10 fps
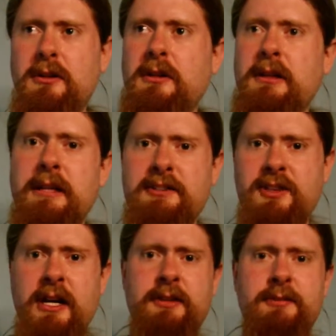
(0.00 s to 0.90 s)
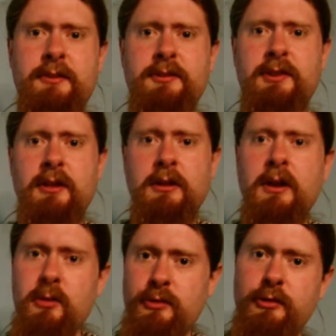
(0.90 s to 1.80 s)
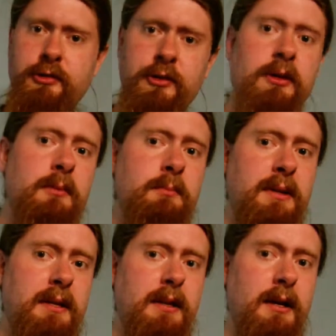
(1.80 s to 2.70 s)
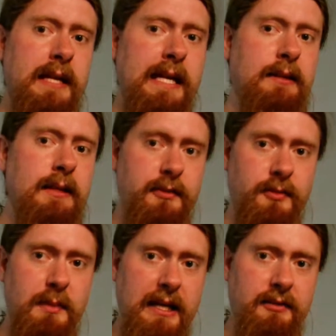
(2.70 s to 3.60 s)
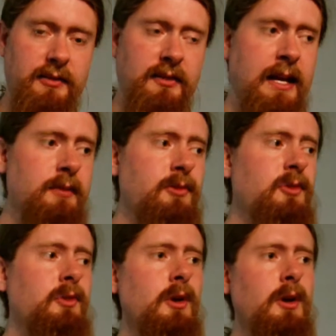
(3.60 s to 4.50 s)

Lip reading: at least controversy alone should have been on that list. Makes sense.